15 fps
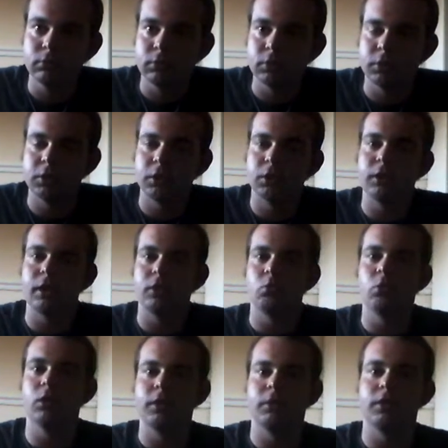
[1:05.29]
So that's
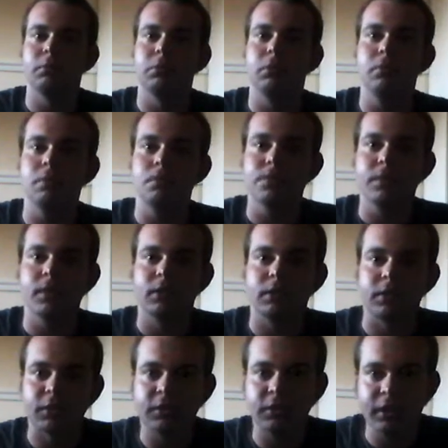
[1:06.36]
one example.
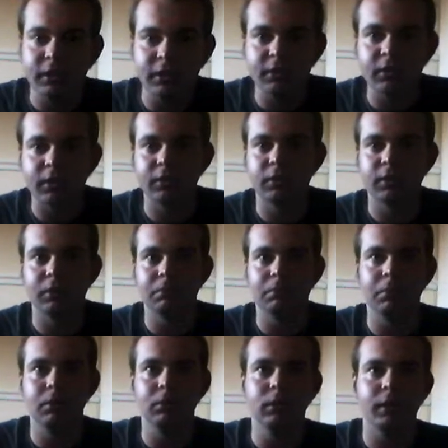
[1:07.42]
The second
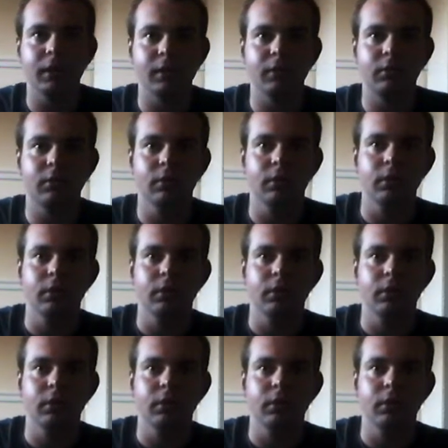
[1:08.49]
example is